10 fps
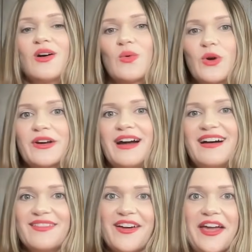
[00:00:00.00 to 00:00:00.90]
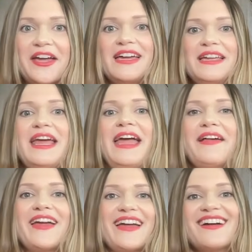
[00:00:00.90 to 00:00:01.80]
We're not like
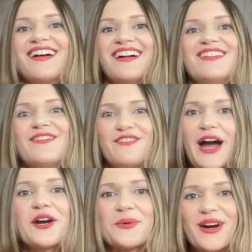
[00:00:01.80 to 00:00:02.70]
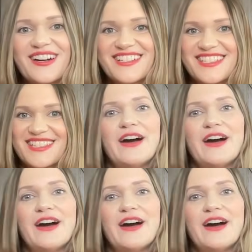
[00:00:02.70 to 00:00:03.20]
inhaling fireworks.